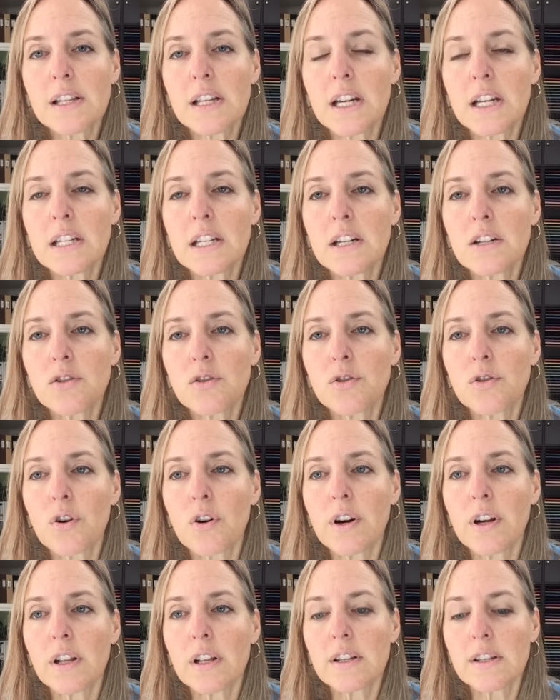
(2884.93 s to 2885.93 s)
and I did a
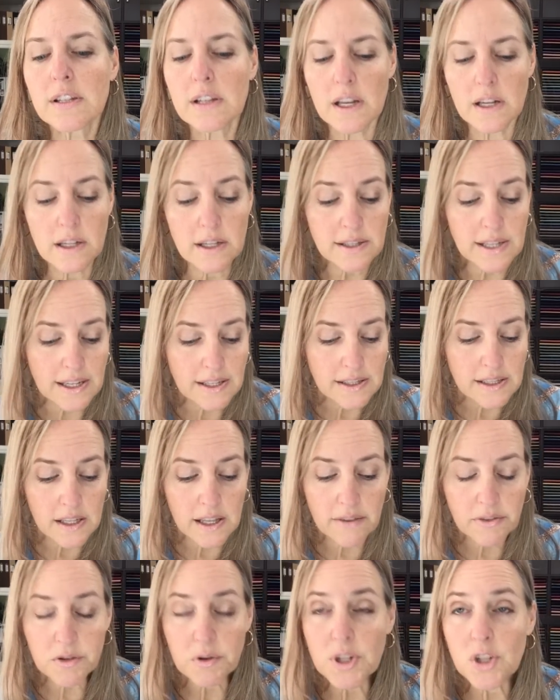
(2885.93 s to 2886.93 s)
tutorial instead. Because I still
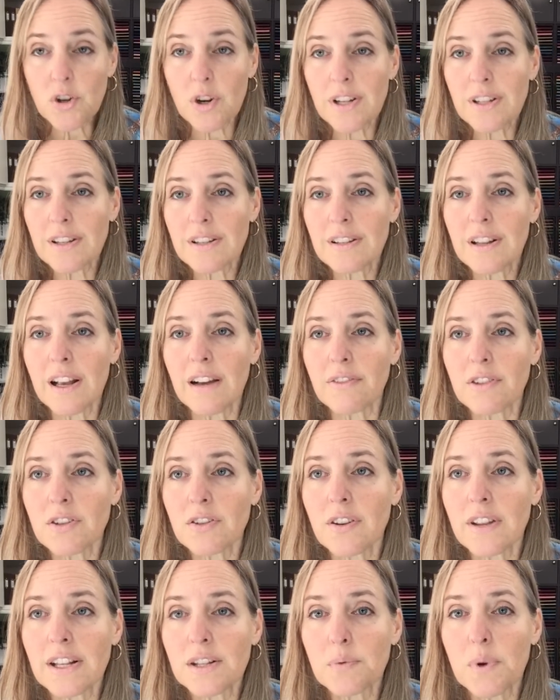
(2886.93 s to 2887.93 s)
have 3 choices left.
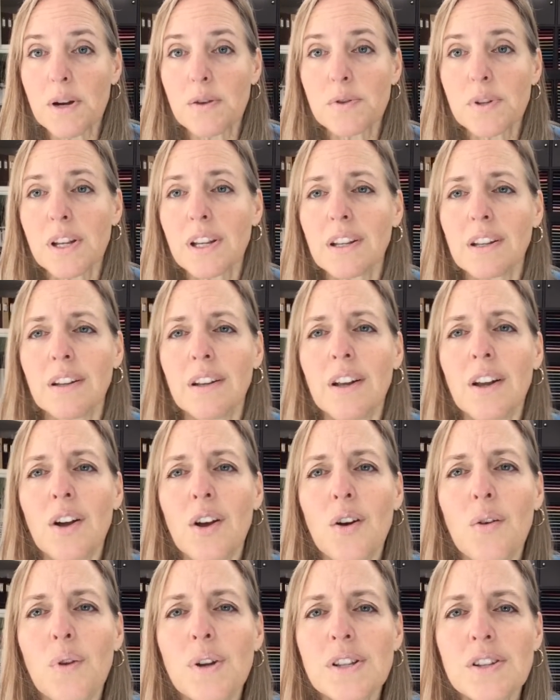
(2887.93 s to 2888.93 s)
So that's why I was like,
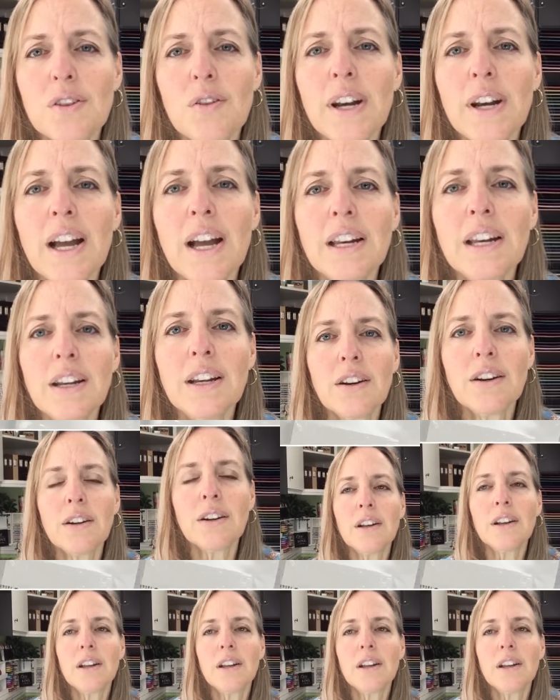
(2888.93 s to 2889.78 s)
what's going on here?